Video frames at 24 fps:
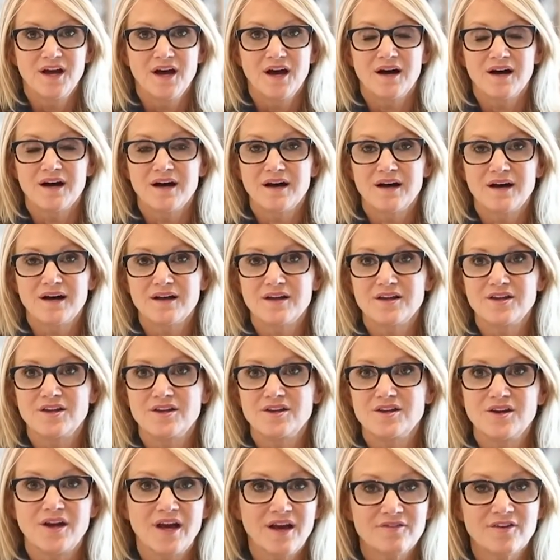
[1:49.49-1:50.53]

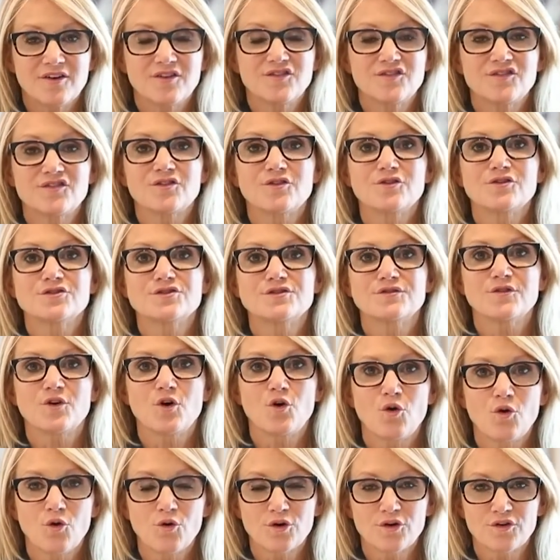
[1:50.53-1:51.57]
You have a surge of
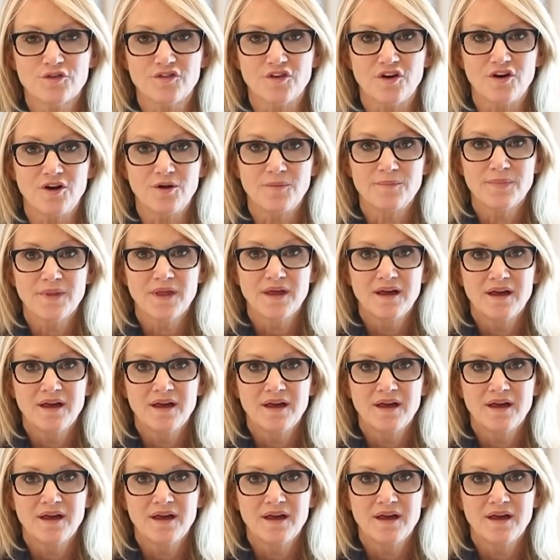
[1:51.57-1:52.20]
cortisol.